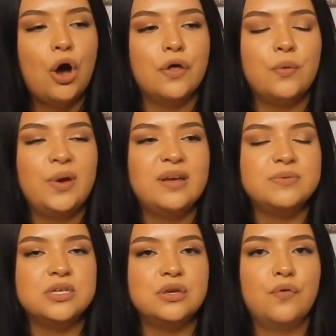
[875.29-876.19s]
all the way up
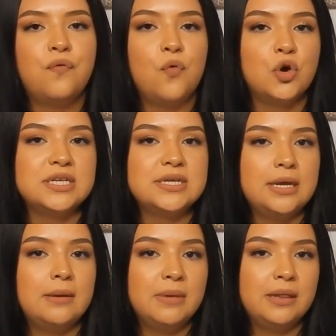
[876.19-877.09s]
to
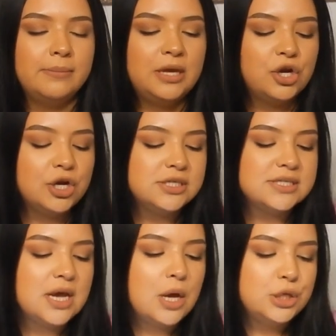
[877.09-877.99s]
14 millimeters.